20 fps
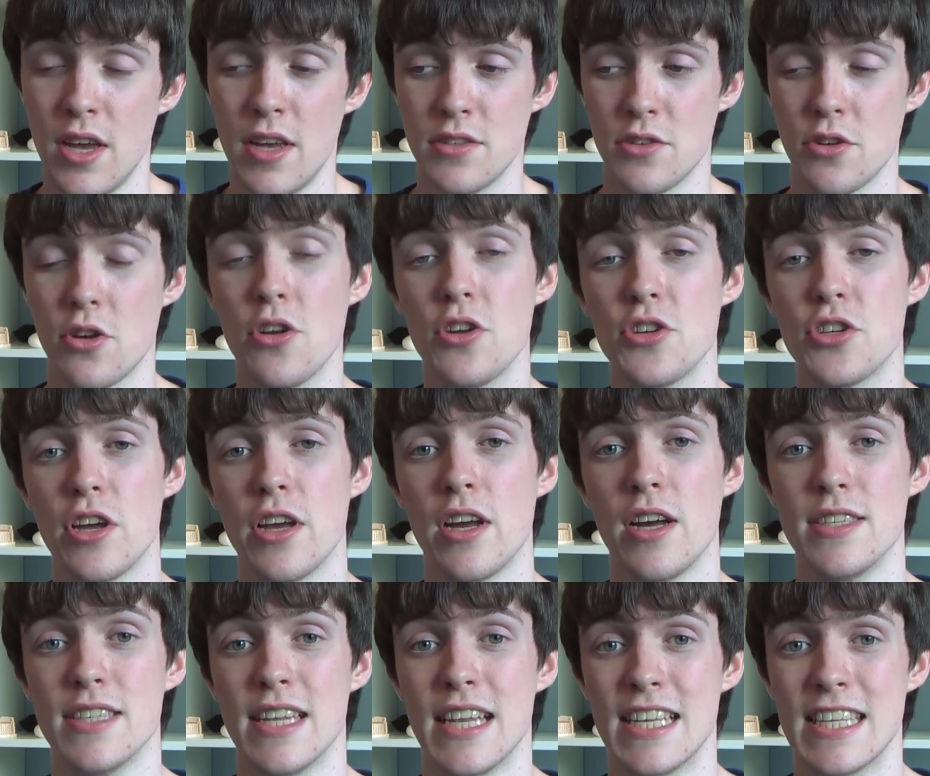So I'm going to show you
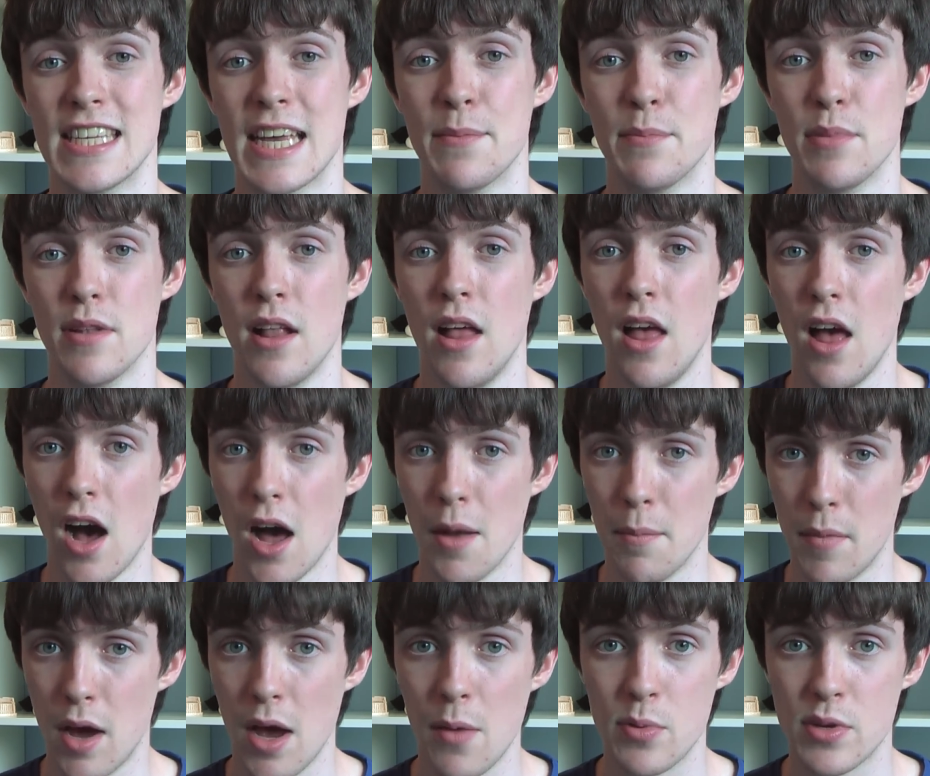guys an example on
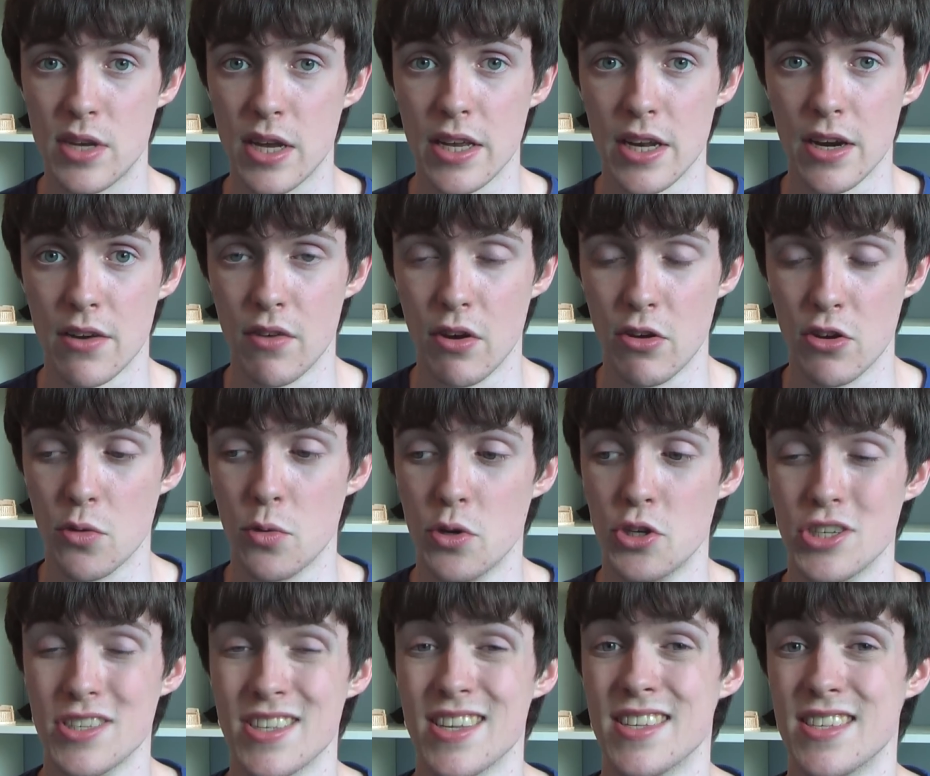my particular router
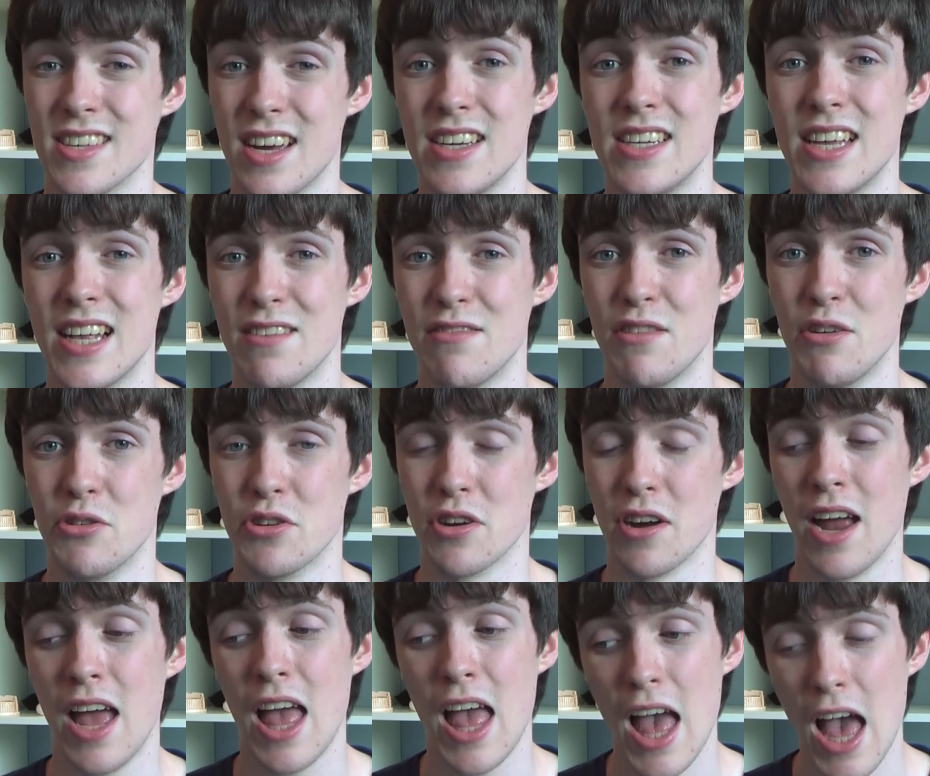which is a Zyxel router,